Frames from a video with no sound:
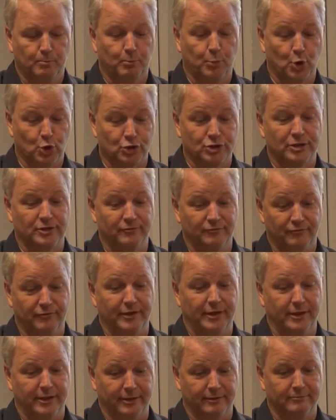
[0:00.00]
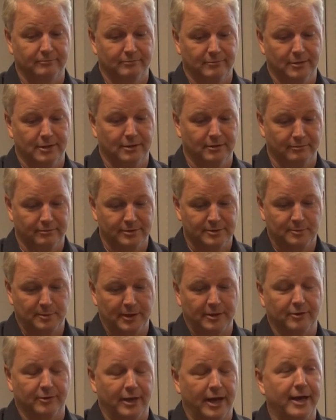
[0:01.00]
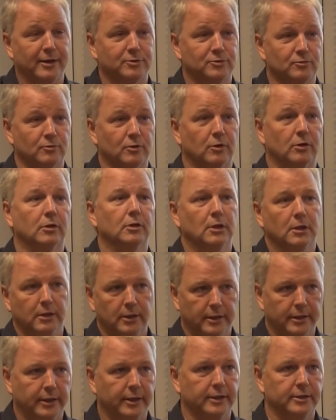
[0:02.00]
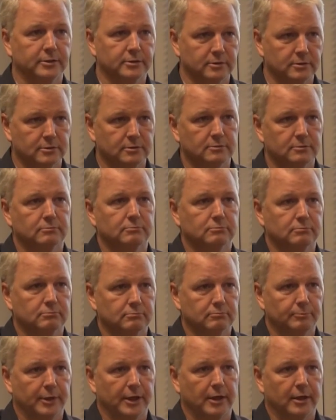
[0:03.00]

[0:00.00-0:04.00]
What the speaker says: person filling the Speaker of the House role is Bexar